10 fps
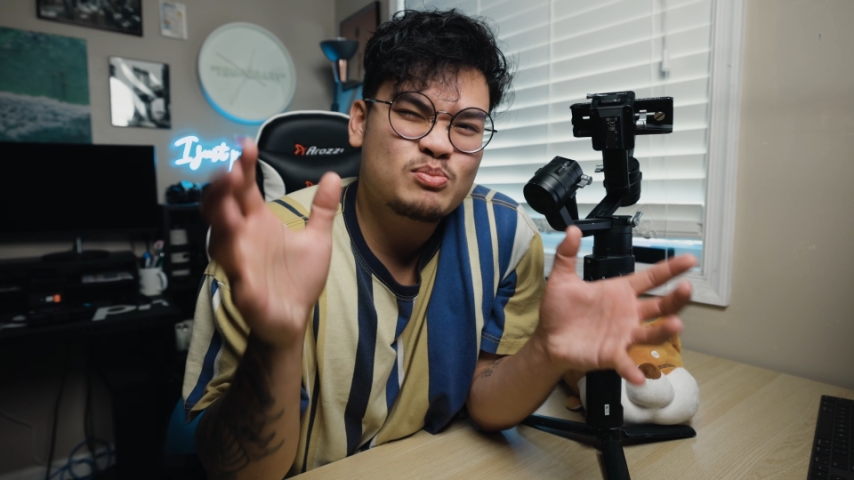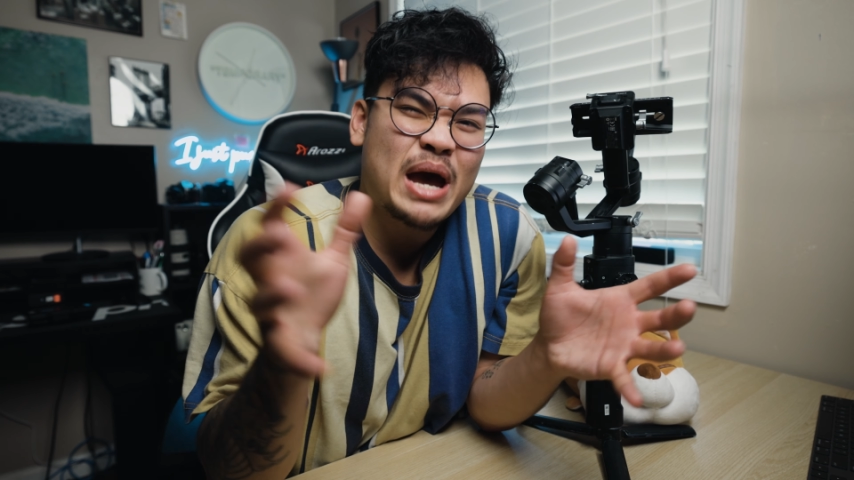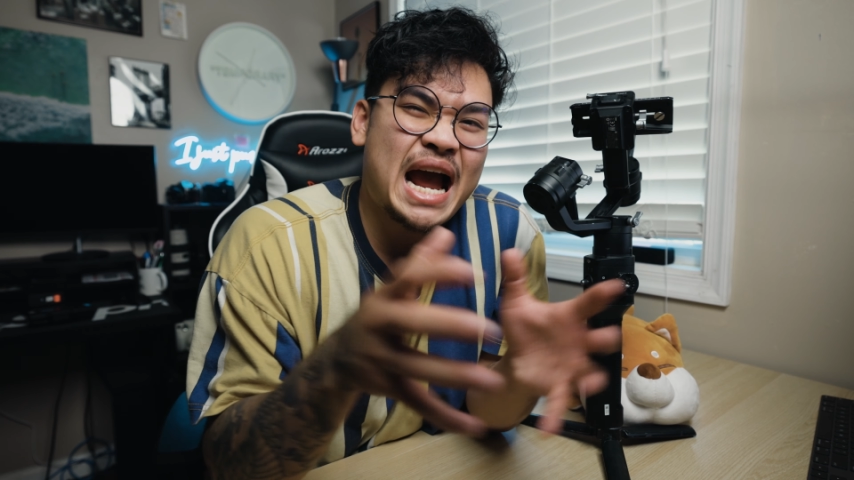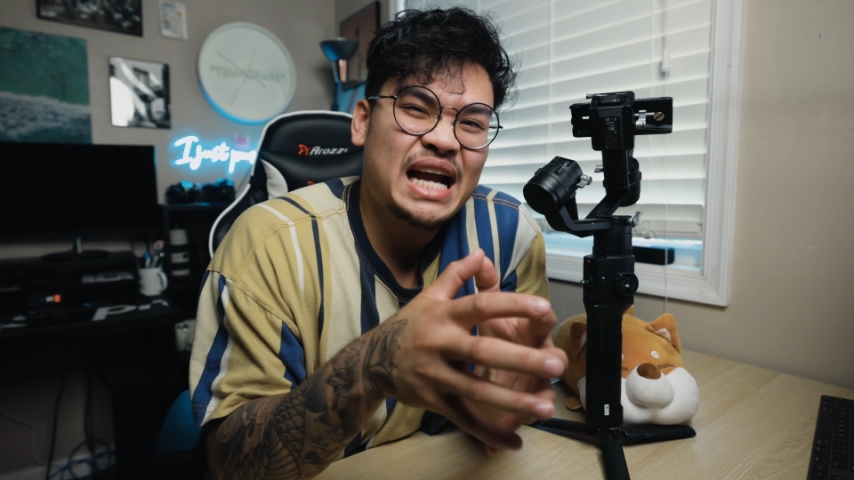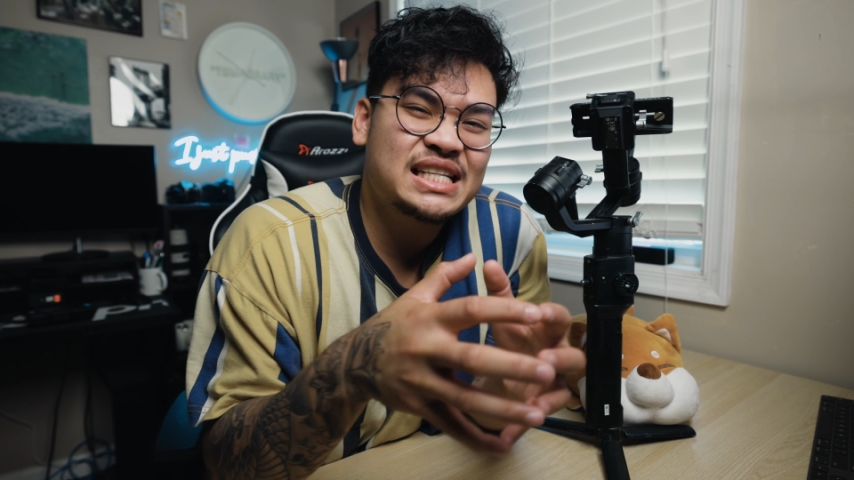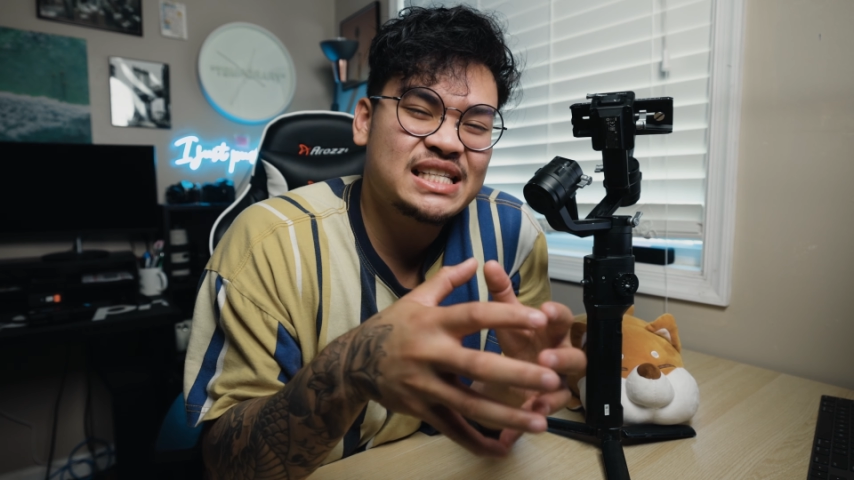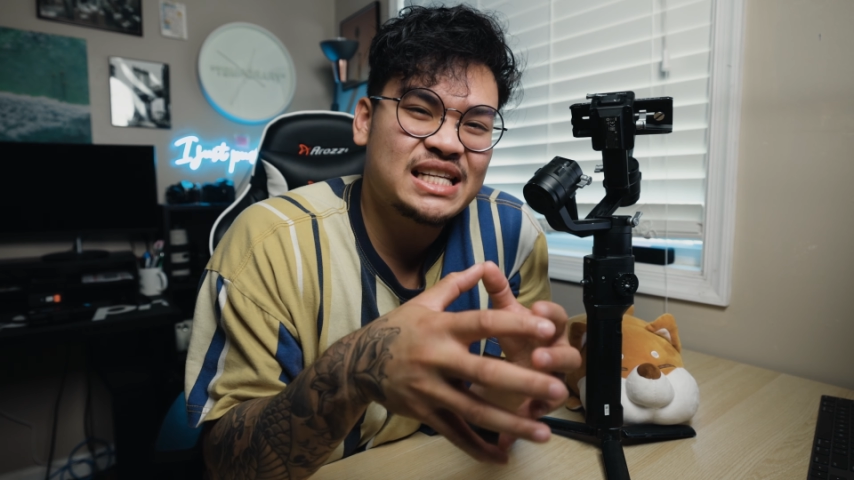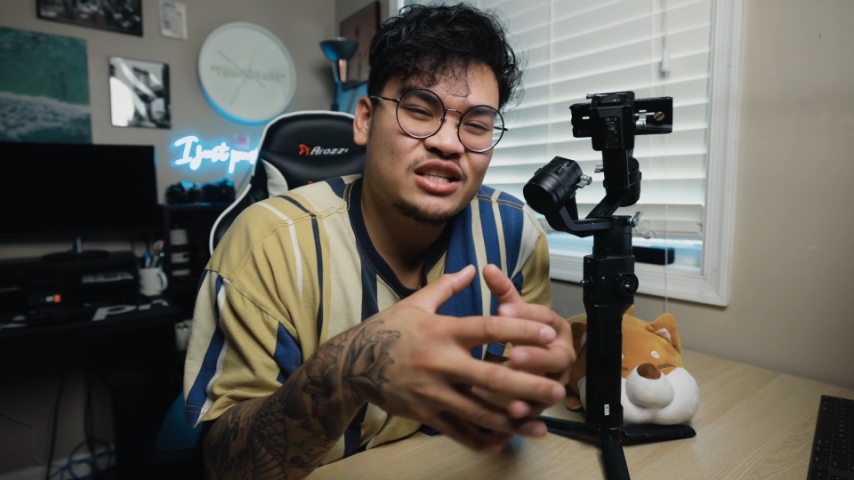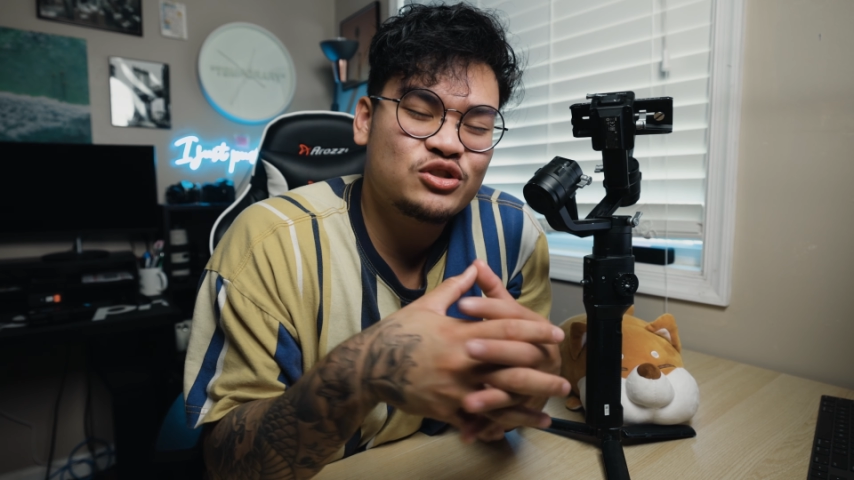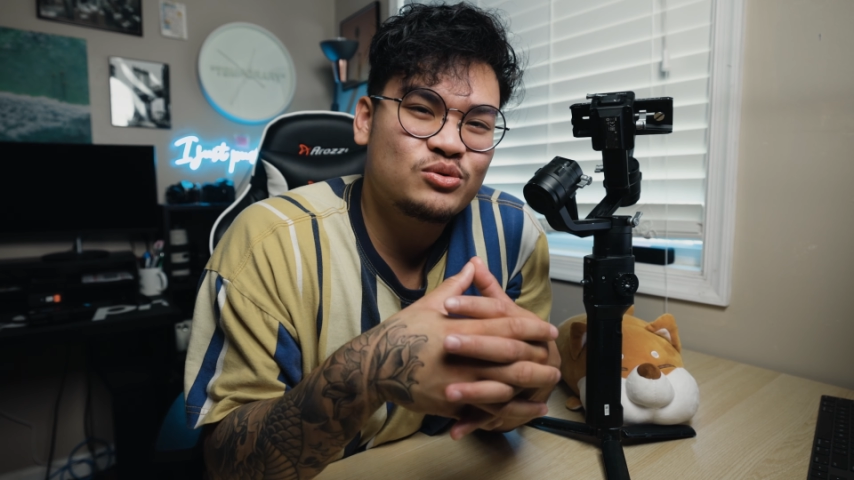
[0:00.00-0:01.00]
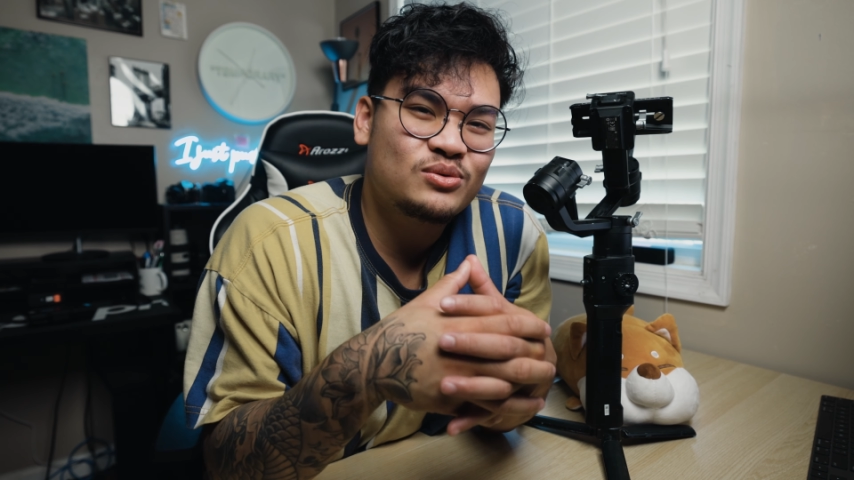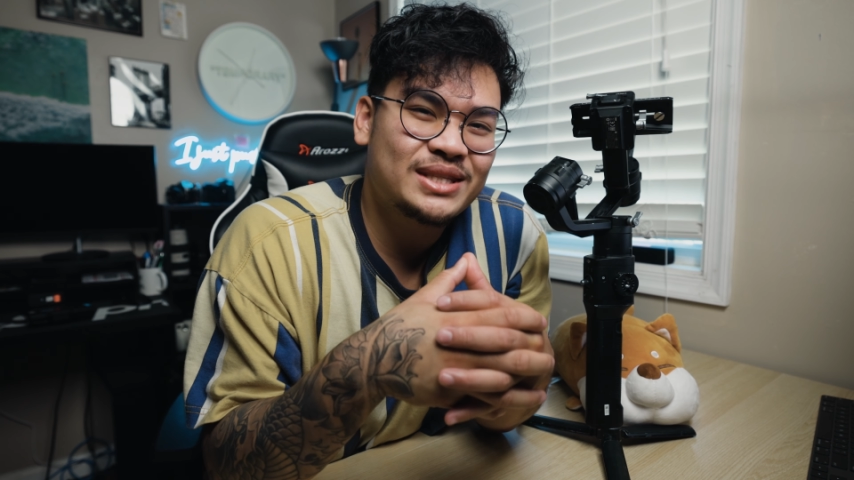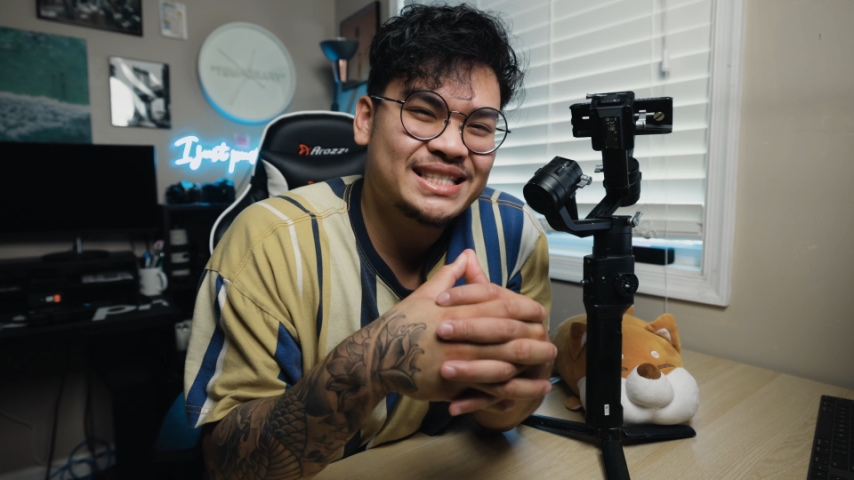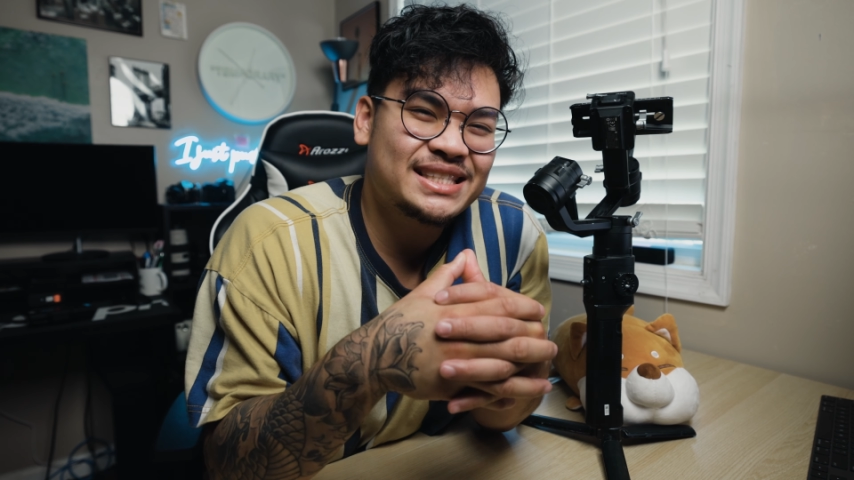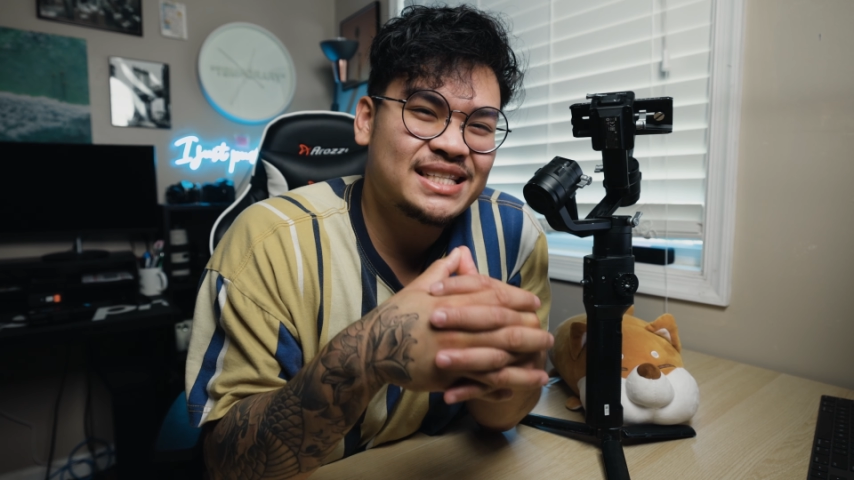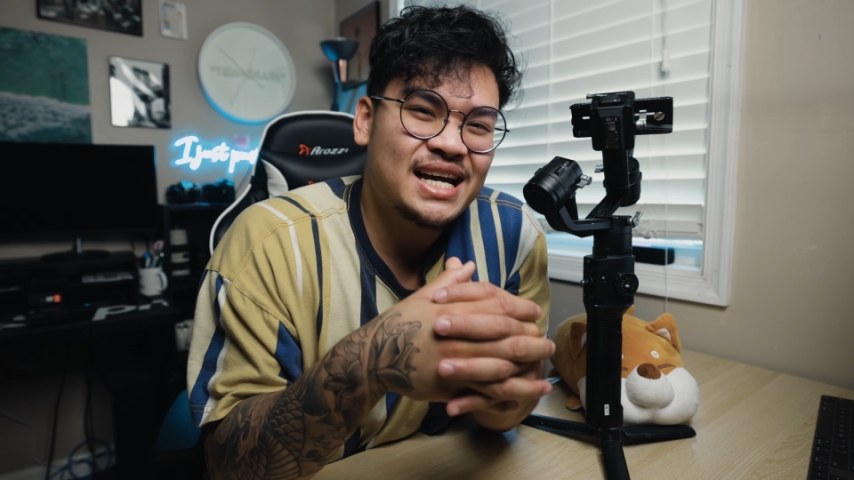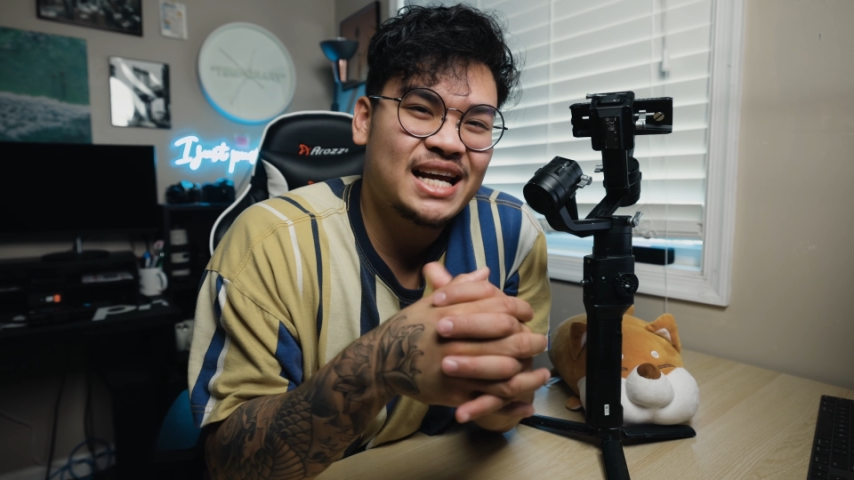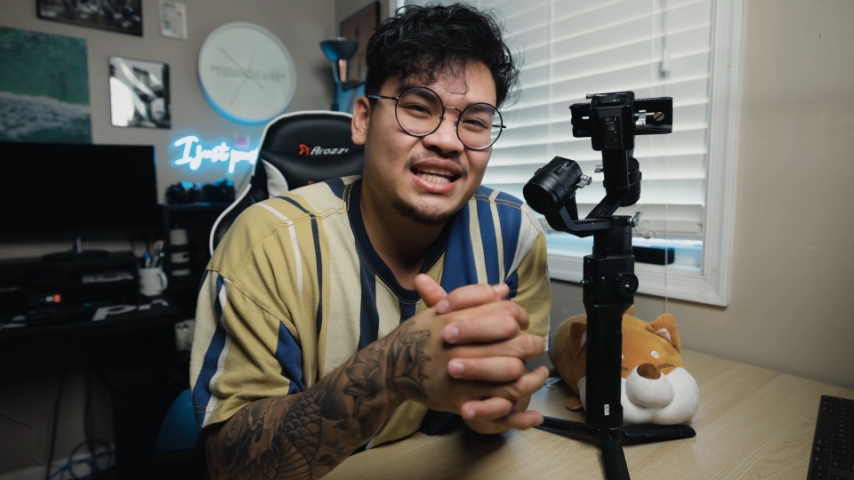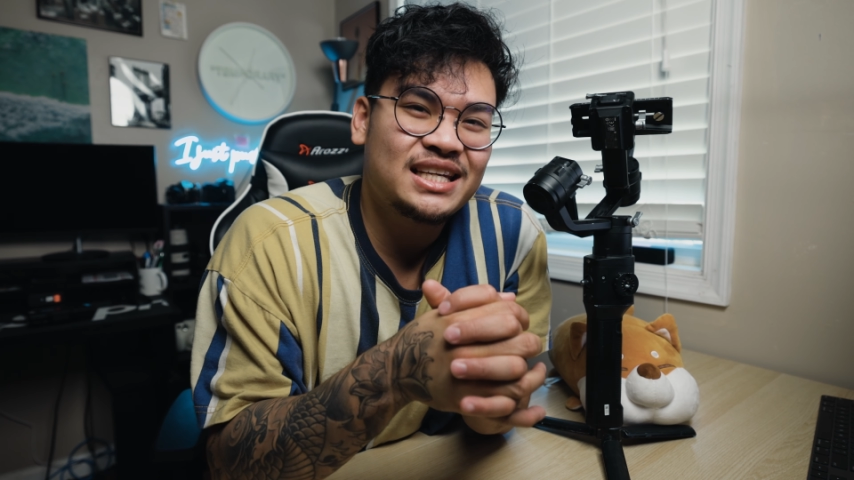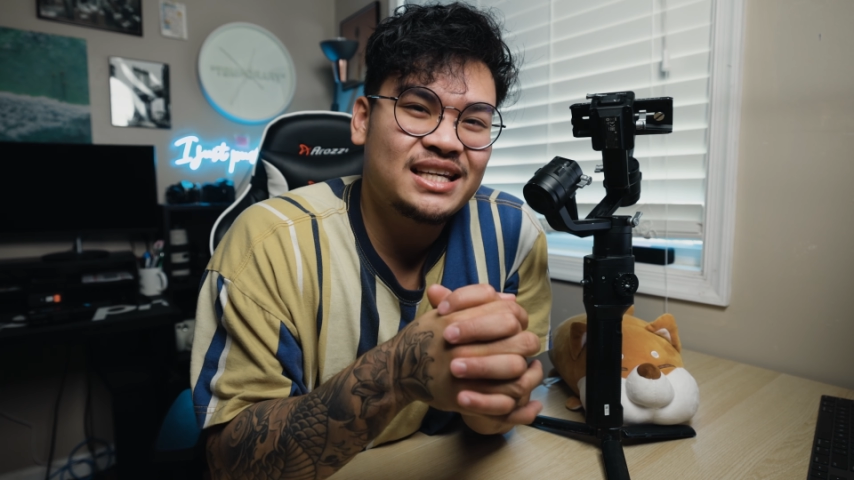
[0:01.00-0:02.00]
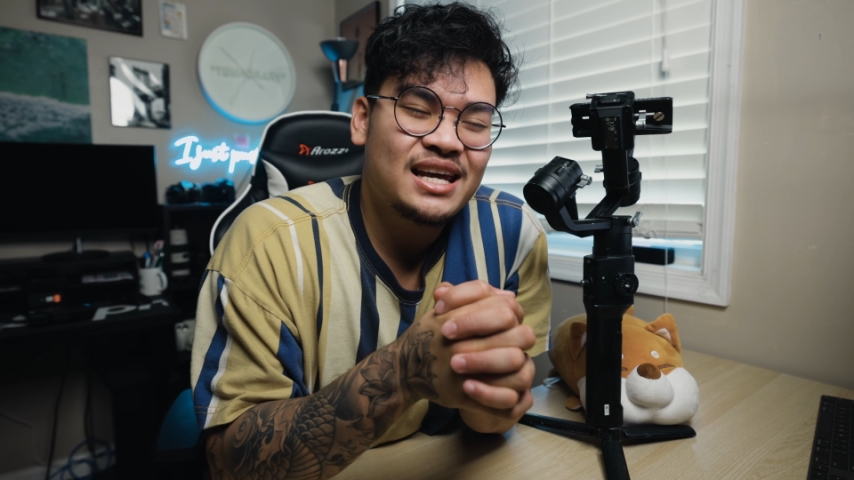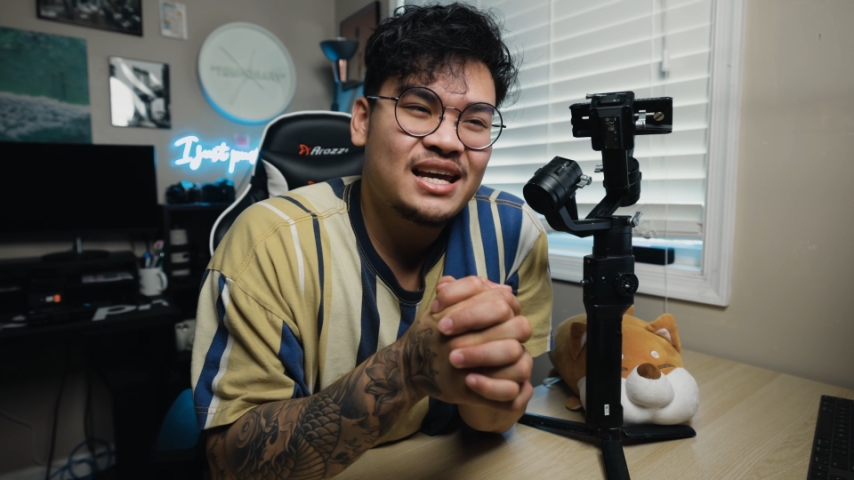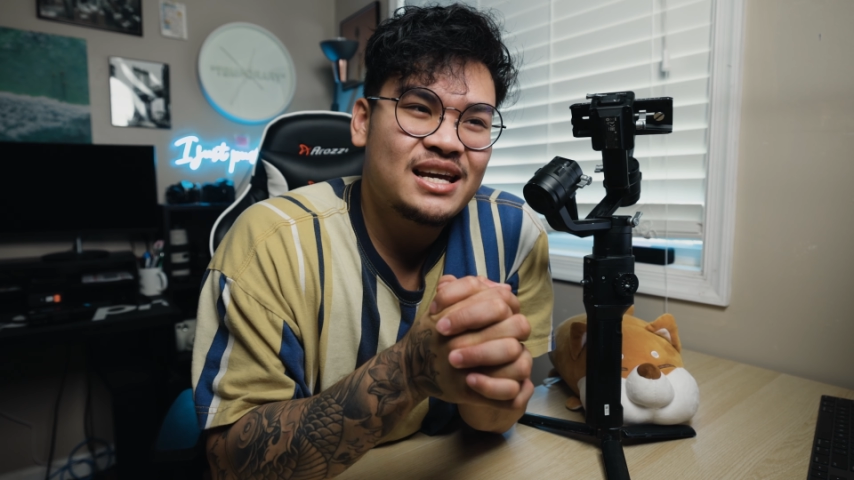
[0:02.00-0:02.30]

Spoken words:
packed it into this tiny